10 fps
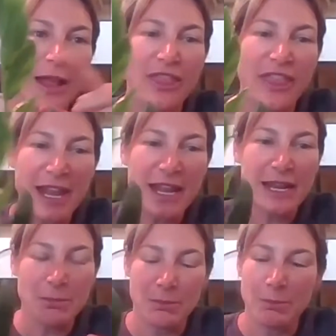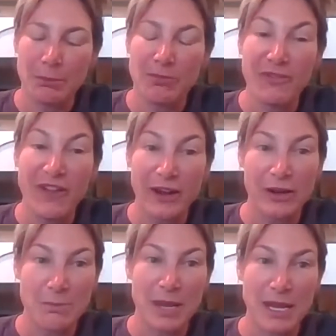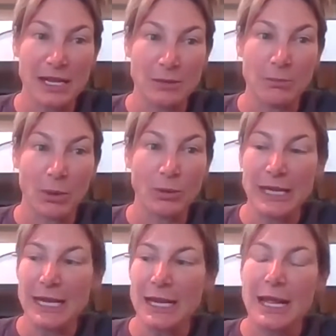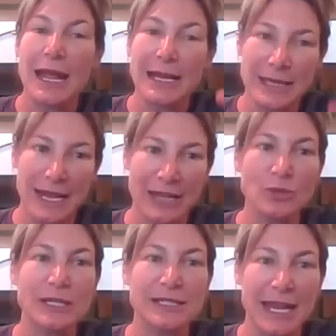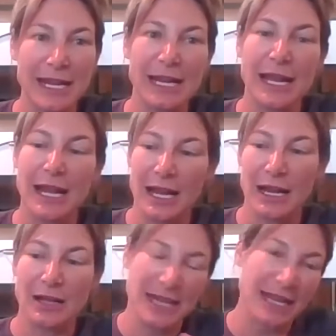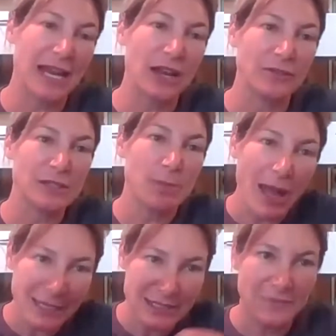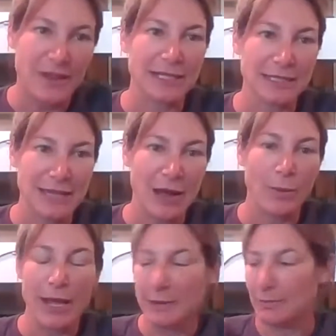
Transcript: They get very big and bulky. And yeah, you could take it out of its pot and divide it that way.